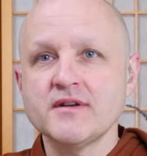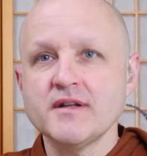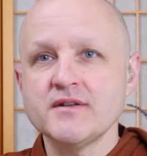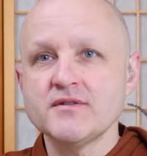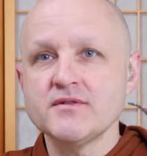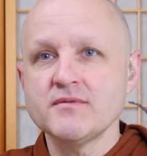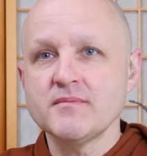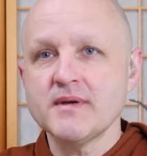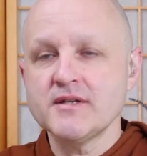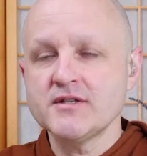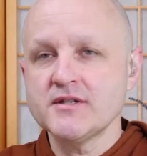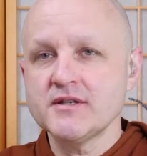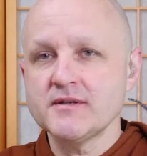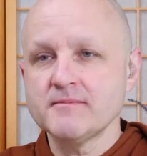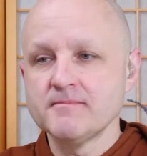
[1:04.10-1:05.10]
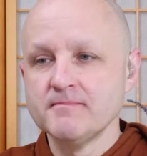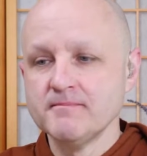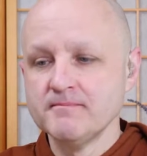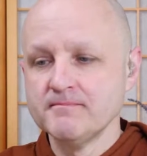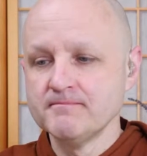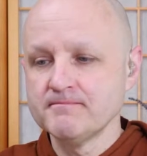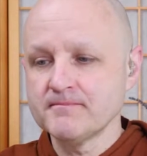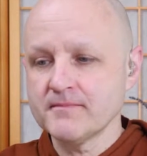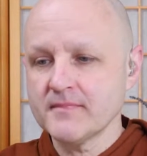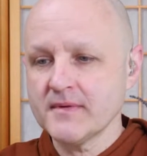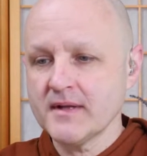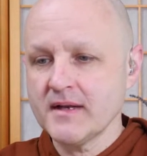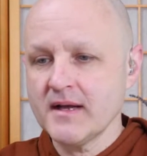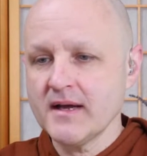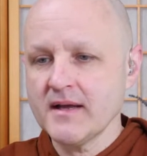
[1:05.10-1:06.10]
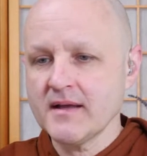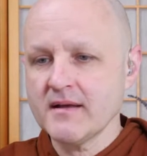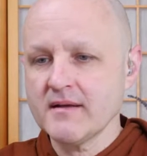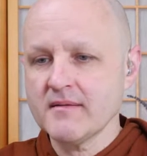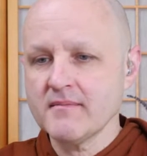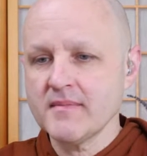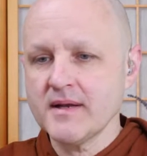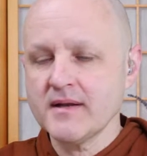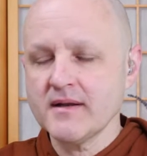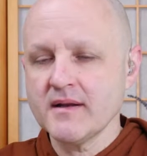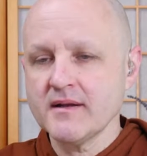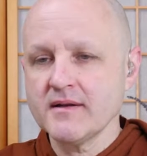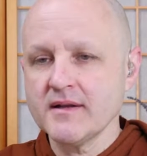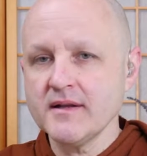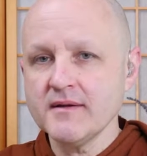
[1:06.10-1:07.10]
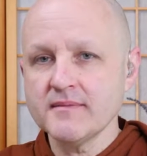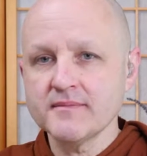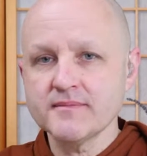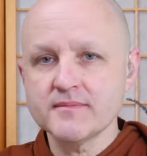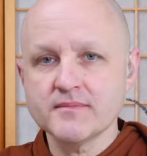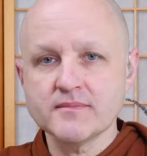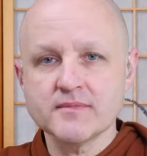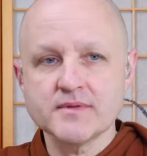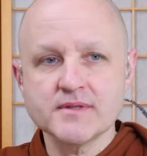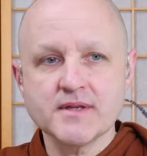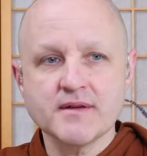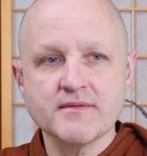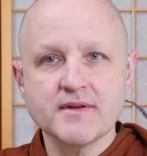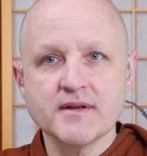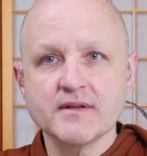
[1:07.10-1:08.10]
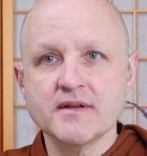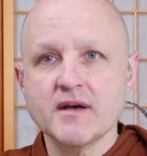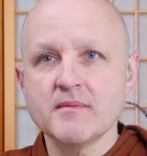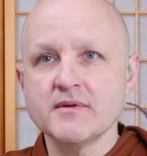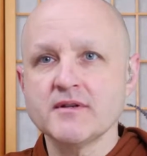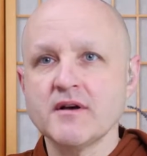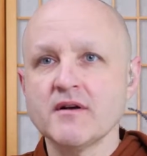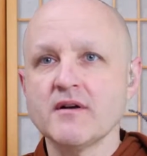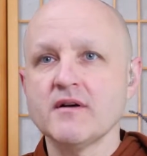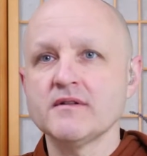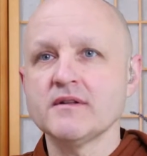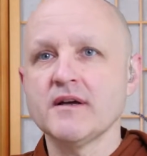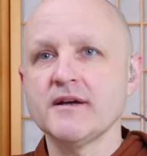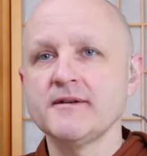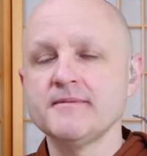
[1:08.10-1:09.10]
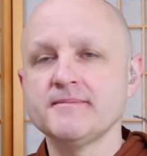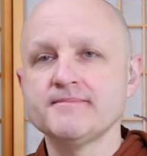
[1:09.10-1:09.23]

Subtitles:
to mention that Ajahn Amaro was giving a Dhamma talk online.